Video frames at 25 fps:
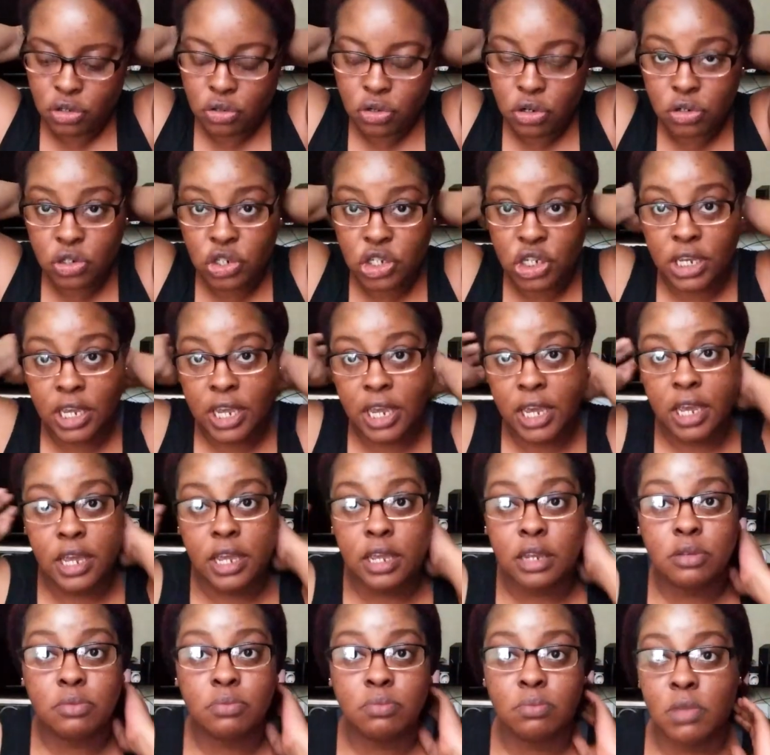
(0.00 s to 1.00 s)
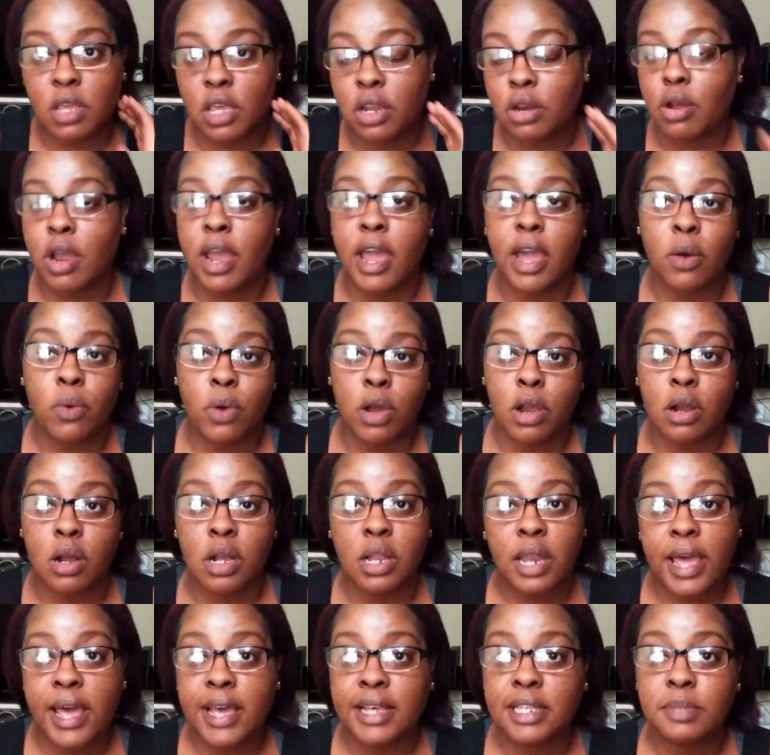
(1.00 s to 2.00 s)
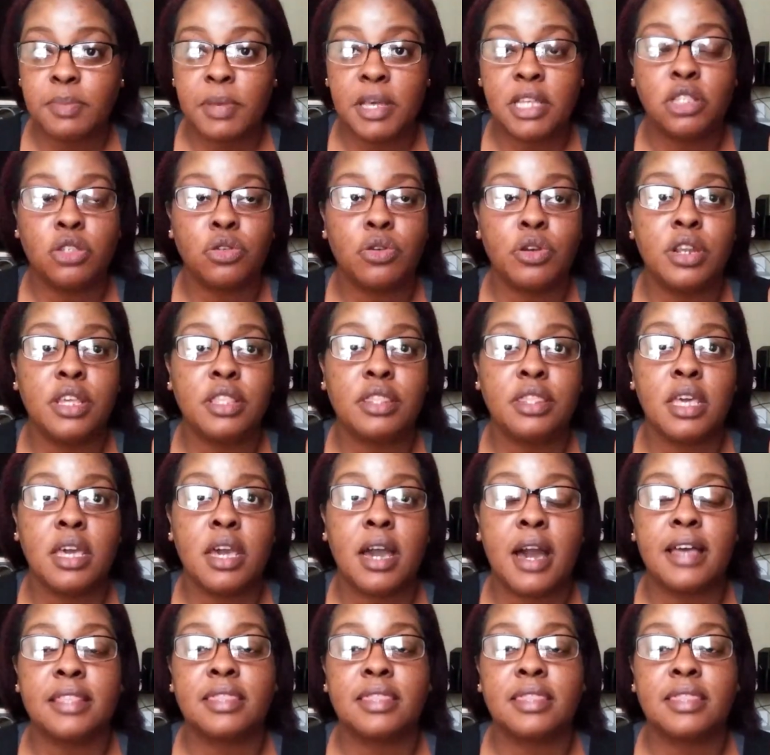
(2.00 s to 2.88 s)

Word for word: you know, she can't interact with her classmates or anything.